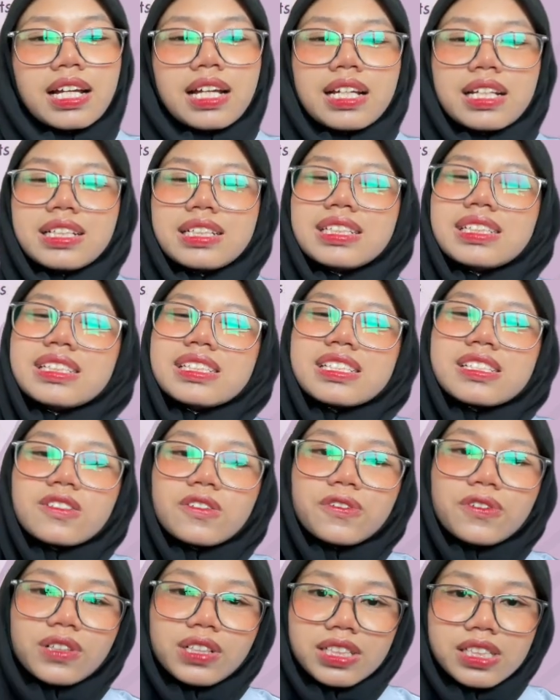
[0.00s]
Its
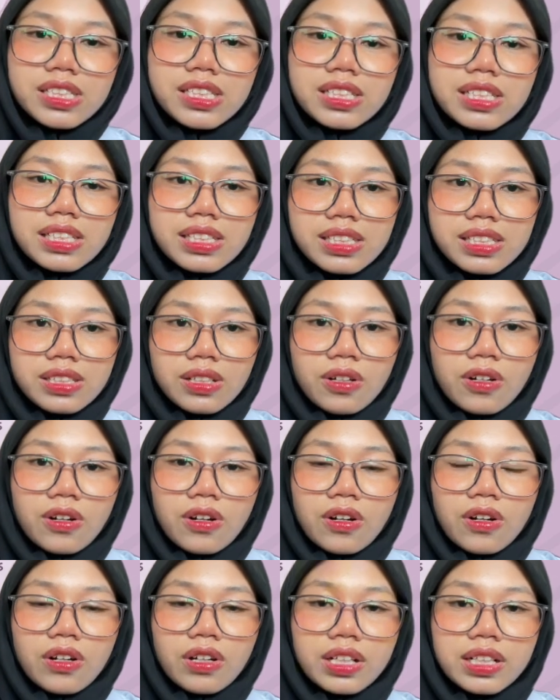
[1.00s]
focus is
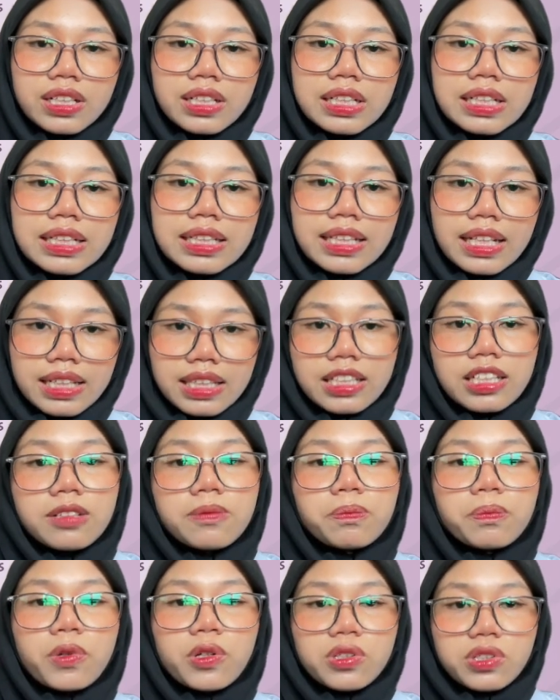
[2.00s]
on detecting
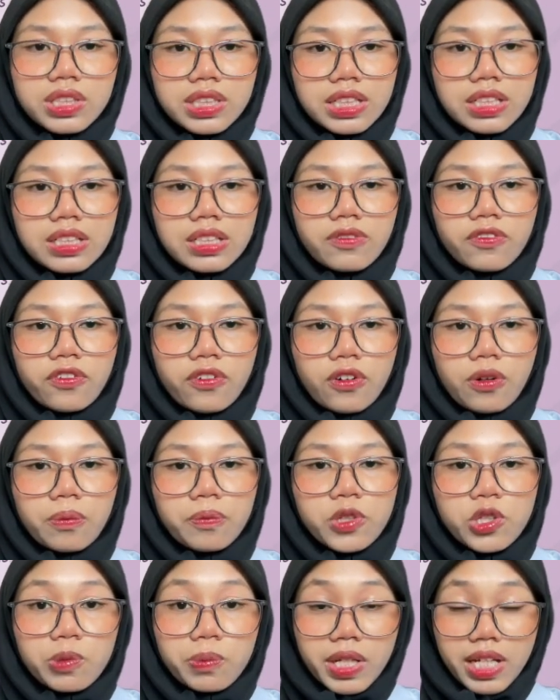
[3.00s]
pollutants
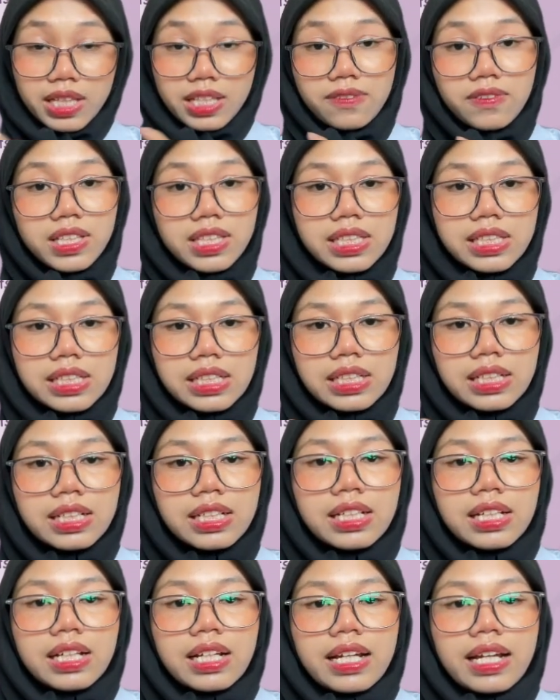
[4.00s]
from human activity
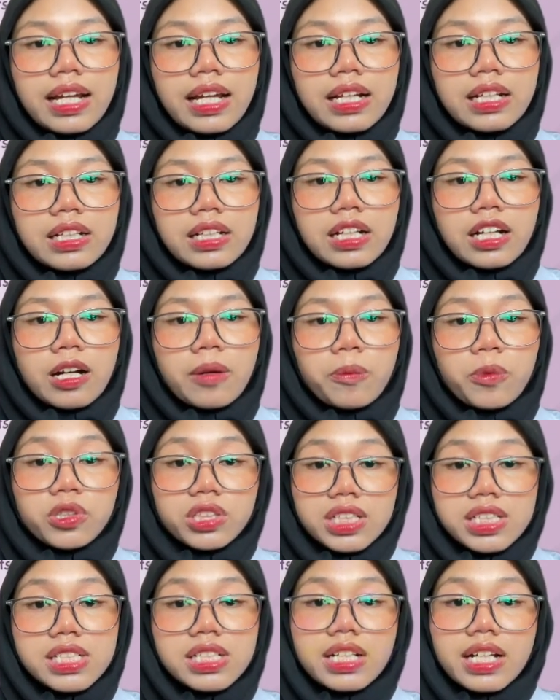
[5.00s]
and their
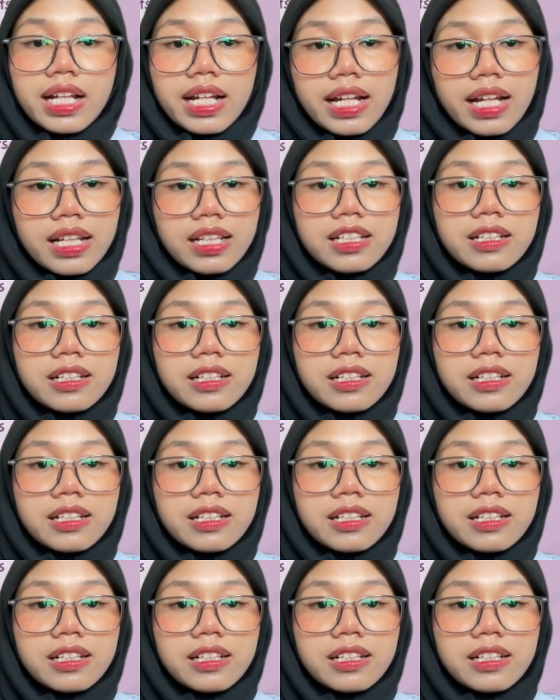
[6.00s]
potential health